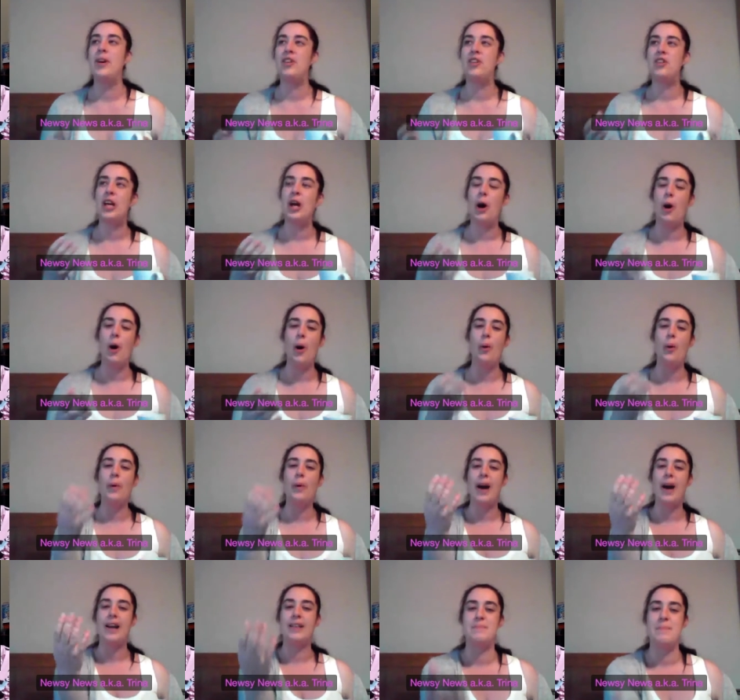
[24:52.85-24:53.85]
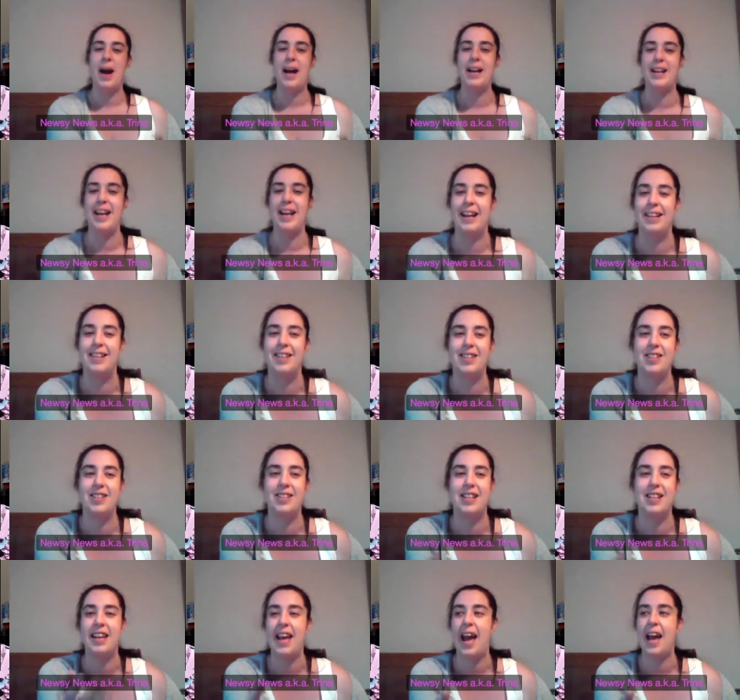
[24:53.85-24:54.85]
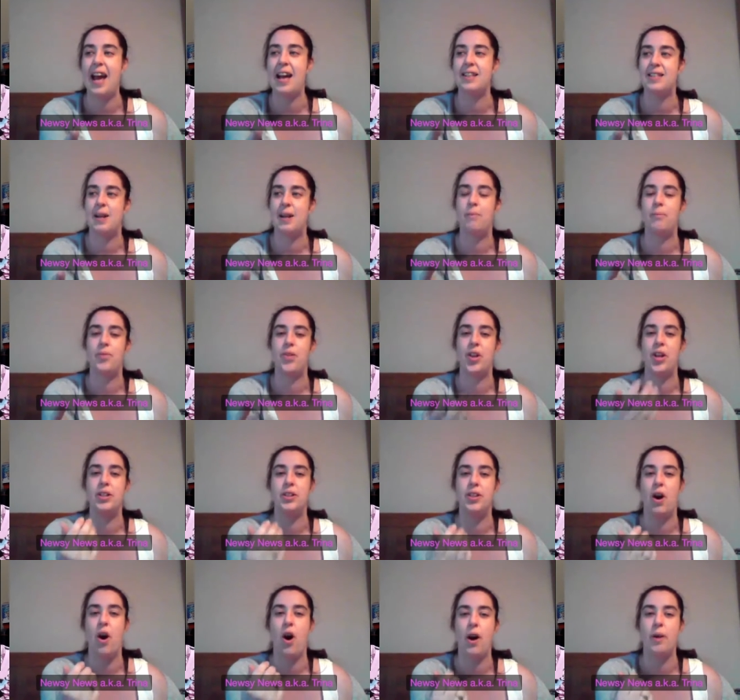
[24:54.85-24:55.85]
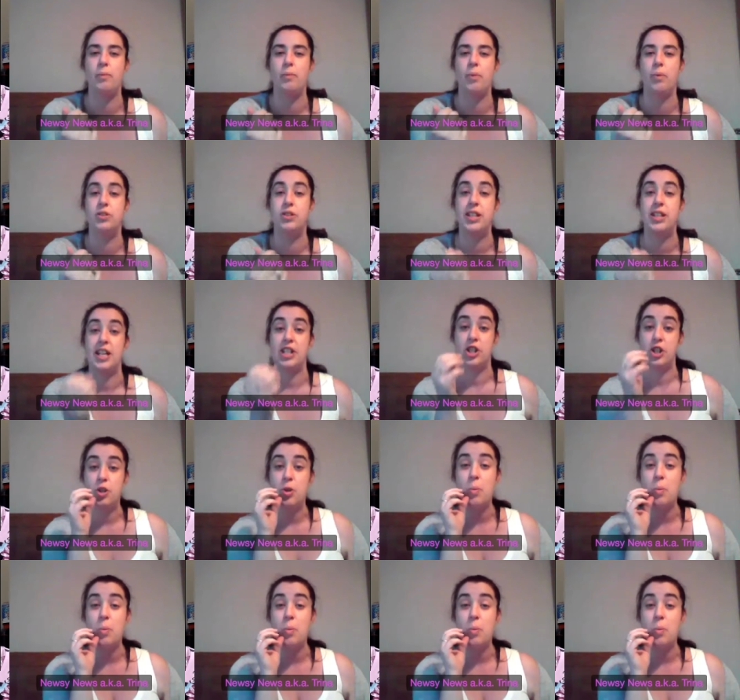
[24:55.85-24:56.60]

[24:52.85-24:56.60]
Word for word: but she always managed to get something that I wanted.